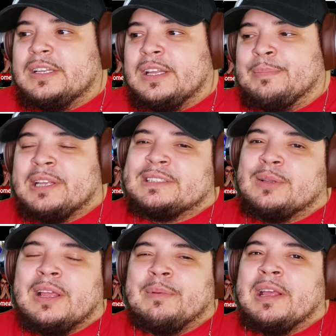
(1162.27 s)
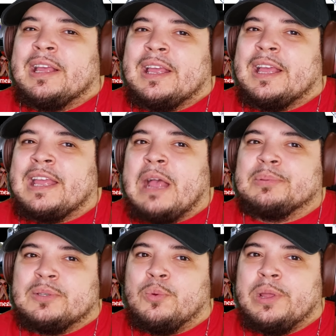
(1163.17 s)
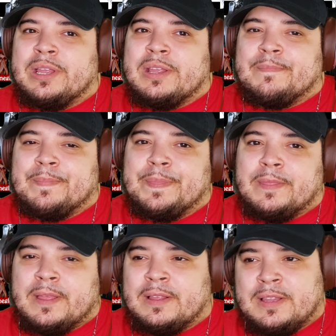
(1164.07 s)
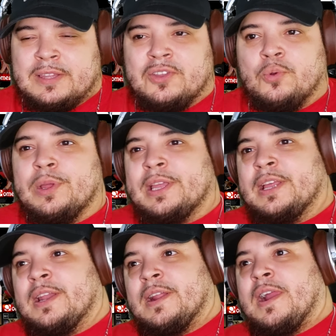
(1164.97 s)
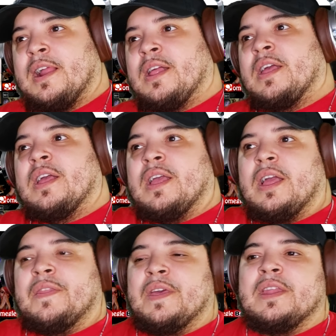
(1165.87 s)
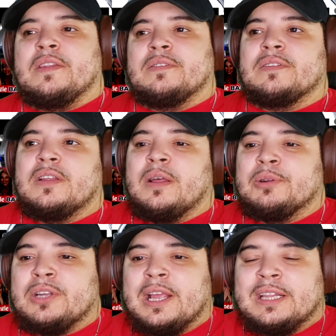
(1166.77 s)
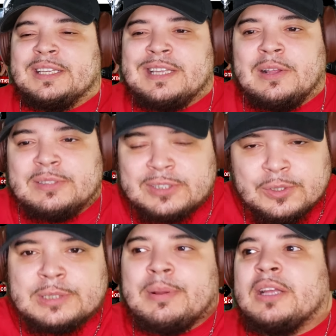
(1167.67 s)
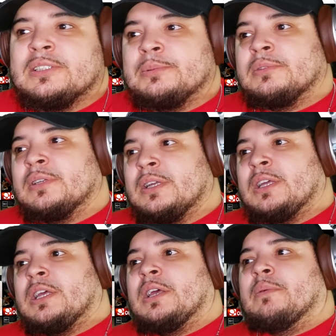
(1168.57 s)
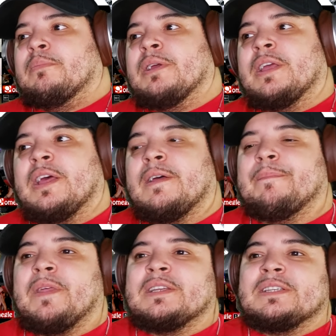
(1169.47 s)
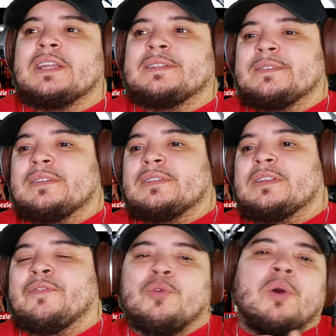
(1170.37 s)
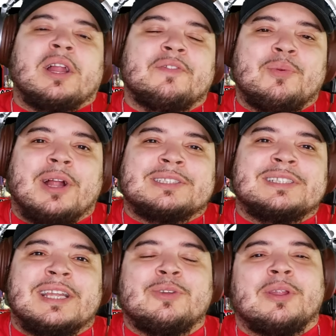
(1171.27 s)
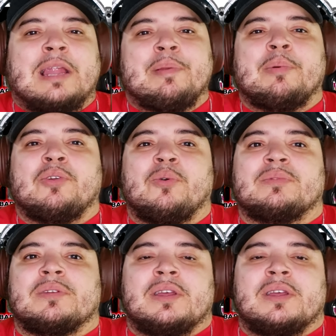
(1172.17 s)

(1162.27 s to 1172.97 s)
it makes the it, it, it caps the week into the weekend, and then I'm gonna try to get this out as soon as possible. But yeah, like I said, if you watch if you're watching this, I know a lot of people don't